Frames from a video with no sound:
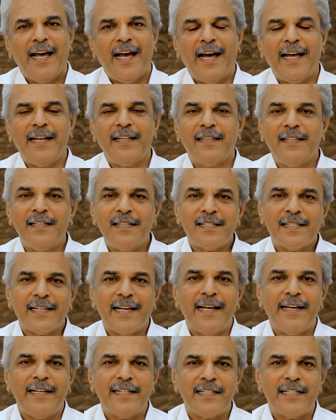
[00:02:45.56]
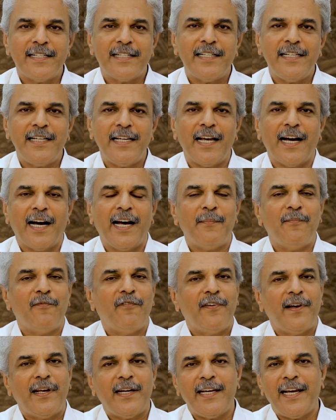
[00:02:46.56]
and this entity,
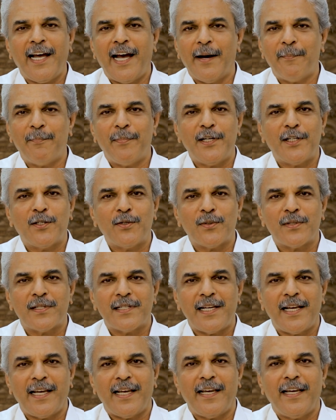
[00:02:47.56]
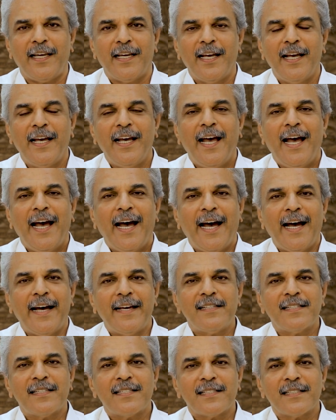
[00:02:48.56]
I'm very happy to say,
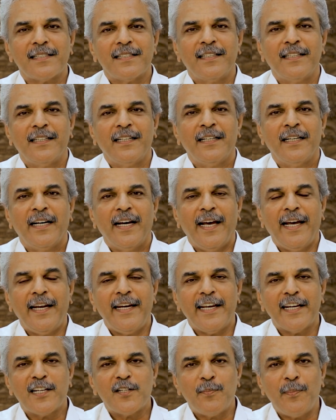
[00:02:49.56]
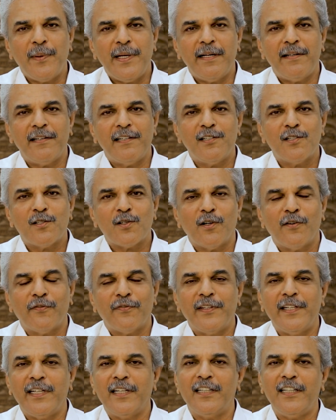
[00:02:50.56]
has an experience of
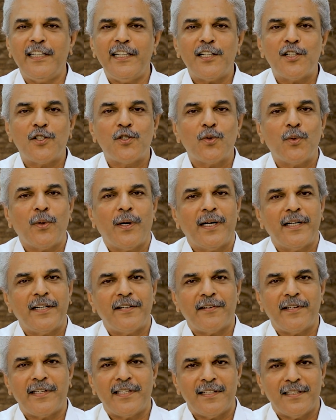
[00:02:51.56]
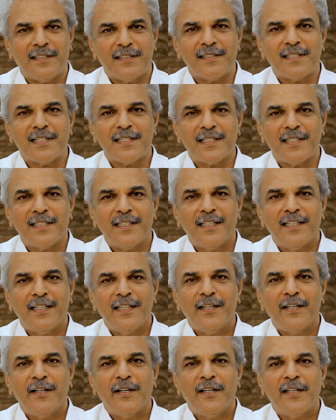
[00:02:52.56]
nearly 200 years.
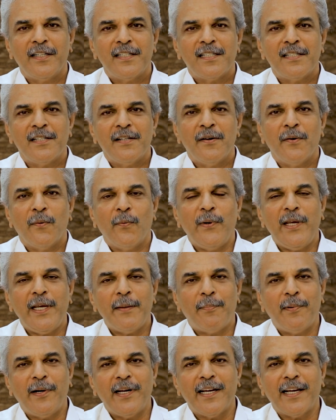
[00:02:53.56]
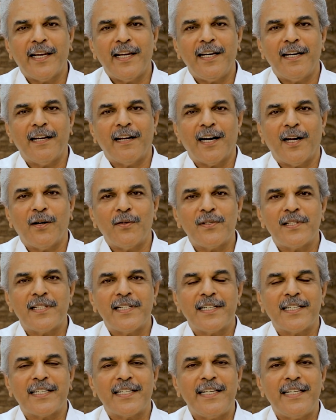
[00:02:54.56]
We bring in around
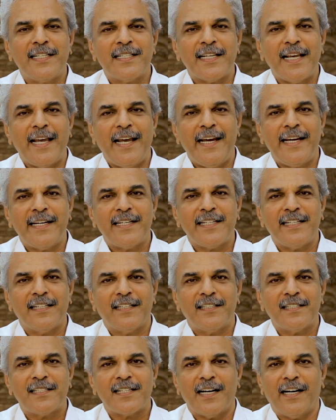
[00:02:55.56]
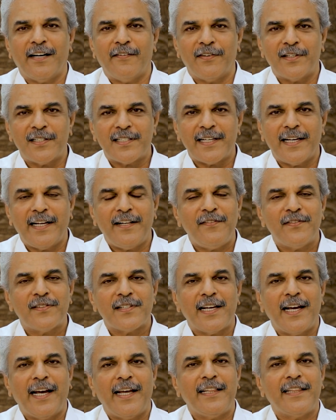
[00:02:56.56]
68 years ourselves,
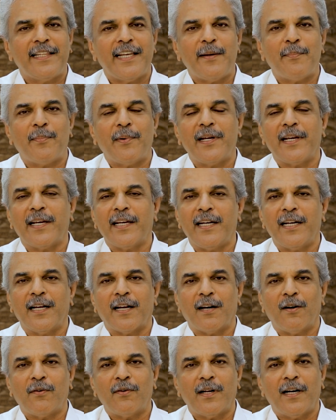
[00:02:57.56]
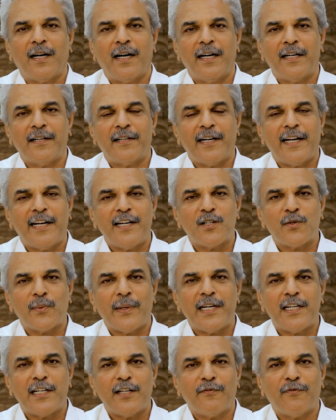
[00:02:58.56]
and they bring in around
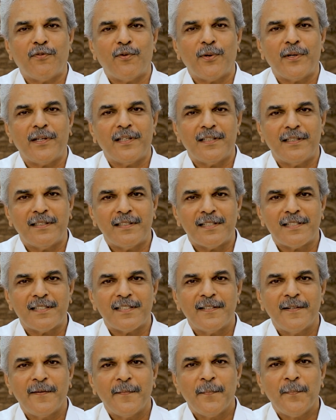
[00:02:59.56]
124 years.